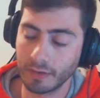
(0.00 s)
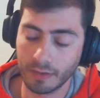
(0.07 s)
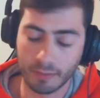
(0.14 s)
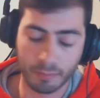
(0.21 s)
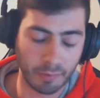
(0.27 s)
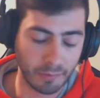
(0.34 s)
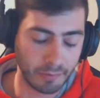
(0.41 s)

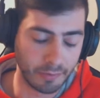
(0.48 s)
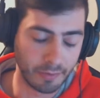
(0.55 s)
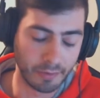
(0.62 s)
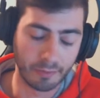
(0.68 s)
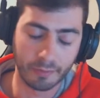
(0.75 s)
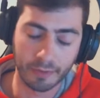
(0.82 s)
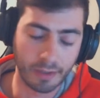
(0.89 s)
Like pull
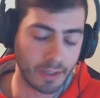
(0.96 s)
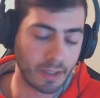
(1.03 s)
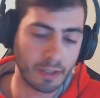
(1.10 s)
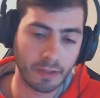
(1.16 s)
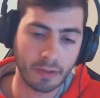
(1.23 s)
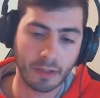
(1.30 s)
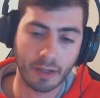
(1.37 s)
literally
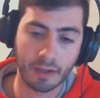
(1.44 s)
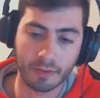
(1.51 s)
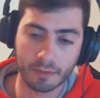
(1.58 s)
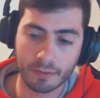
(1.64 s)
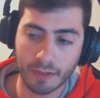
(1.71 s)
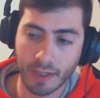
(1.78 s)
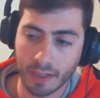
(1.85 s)
anything out of
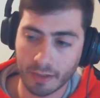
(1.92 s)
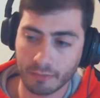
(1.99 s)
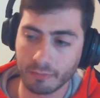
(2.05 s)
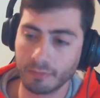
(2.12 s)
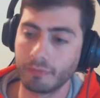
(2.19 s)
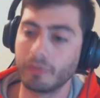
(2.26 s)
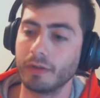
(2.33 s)
your deck.
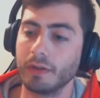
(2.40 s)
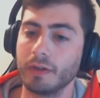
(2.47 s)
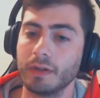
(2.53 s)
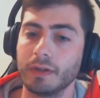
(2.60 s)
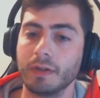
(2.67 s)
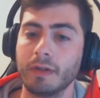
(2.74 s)
We've seen it.